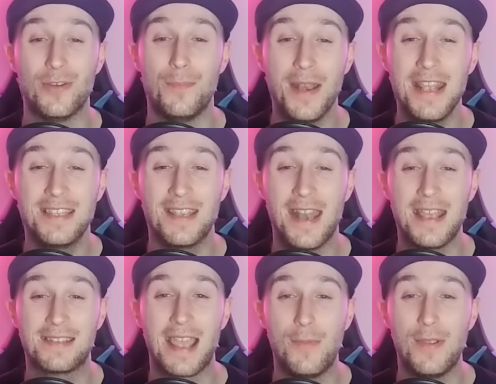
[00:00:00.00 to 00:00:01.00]
but into the next
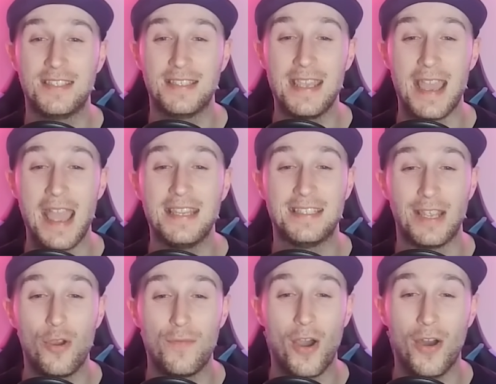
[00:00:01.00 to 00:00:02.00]
game we see a
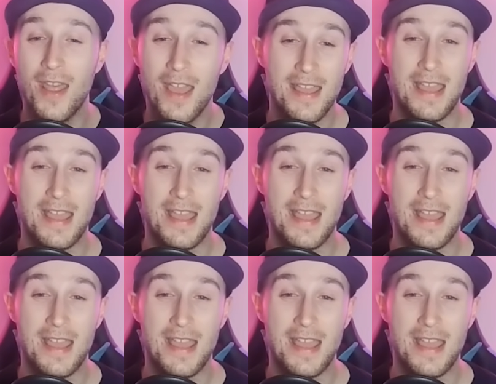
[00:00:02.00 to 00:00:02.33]
Sylveon,